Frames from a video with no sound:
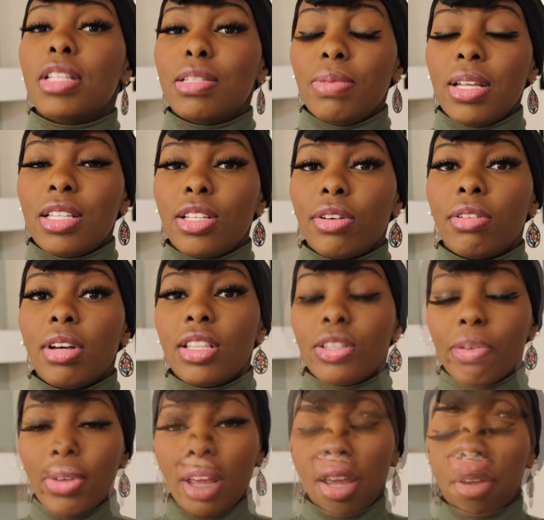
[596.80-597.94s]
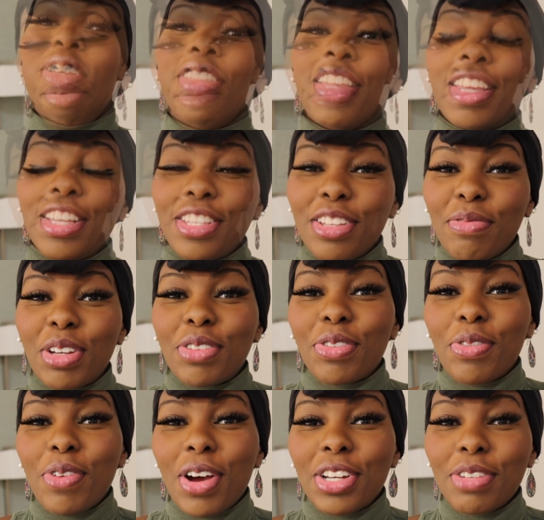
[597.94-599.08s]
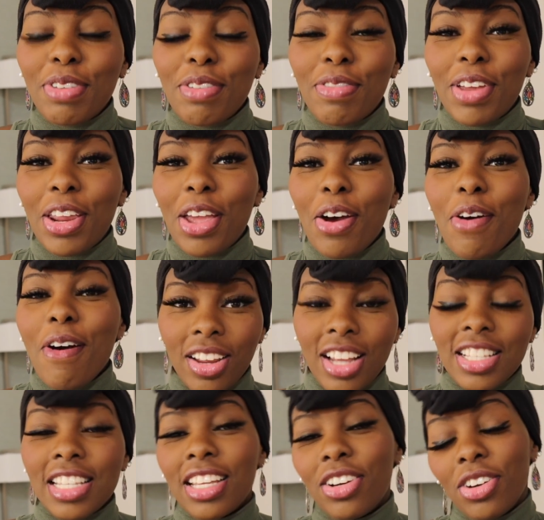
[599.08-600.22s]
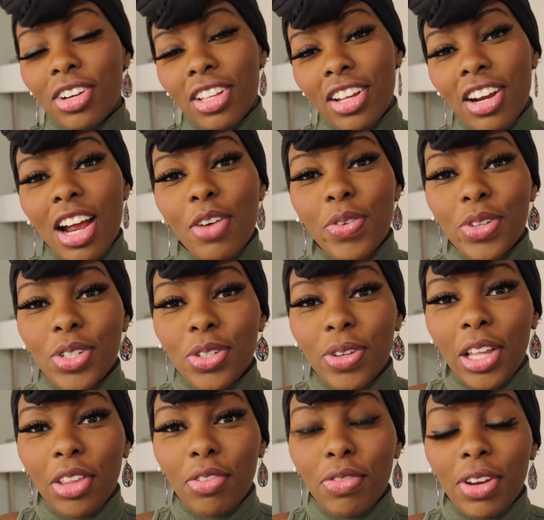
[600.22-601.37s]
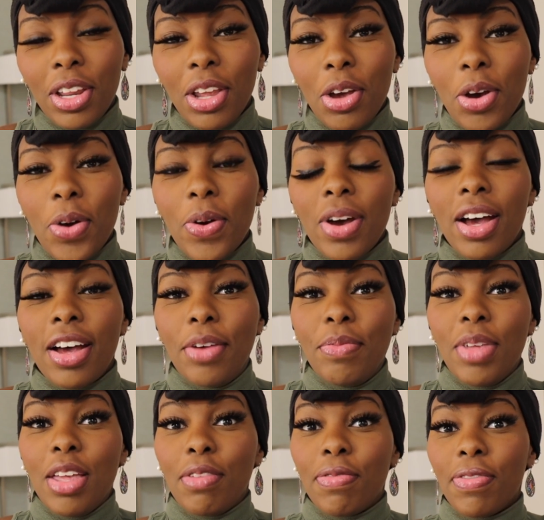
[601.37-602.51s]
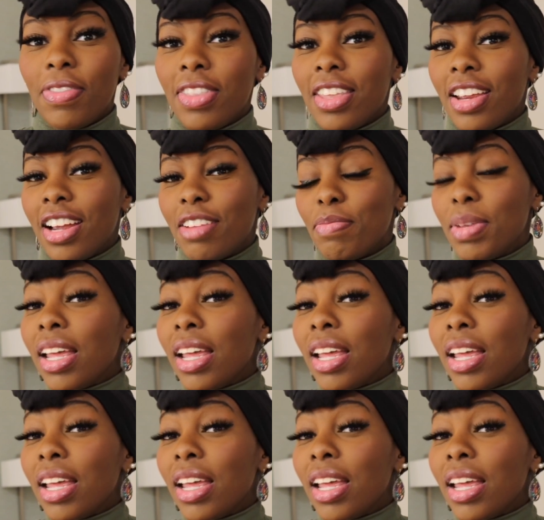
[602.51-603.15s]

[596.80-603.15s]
it's okay. So thank you so much for watching my video. As I said earlier, I will do another video if there have been